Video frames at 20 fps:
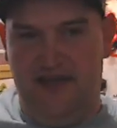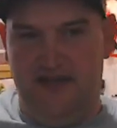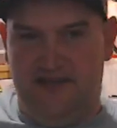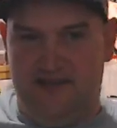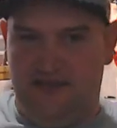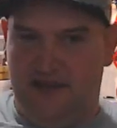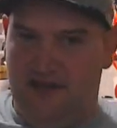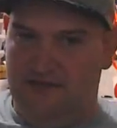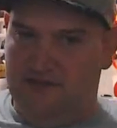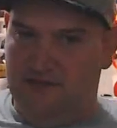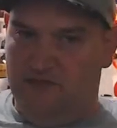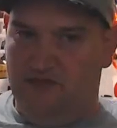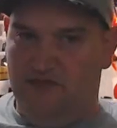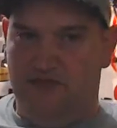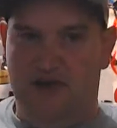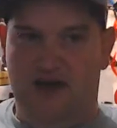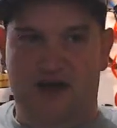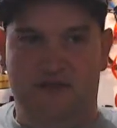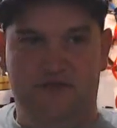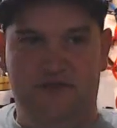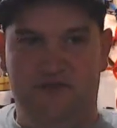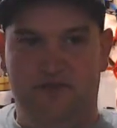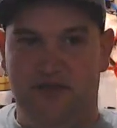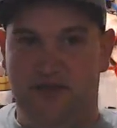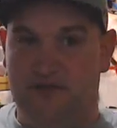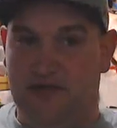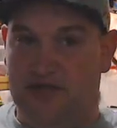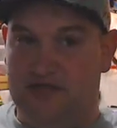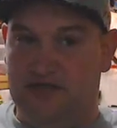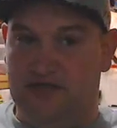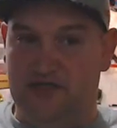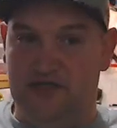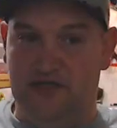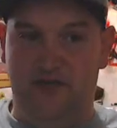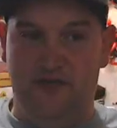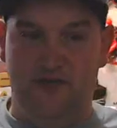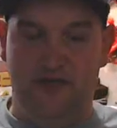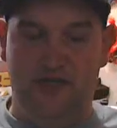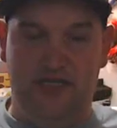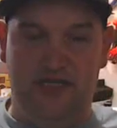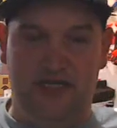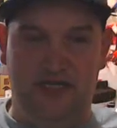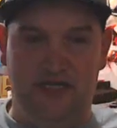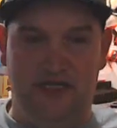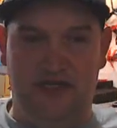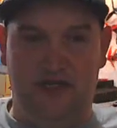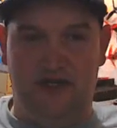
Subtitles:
So I have the props, pretty much the tuning.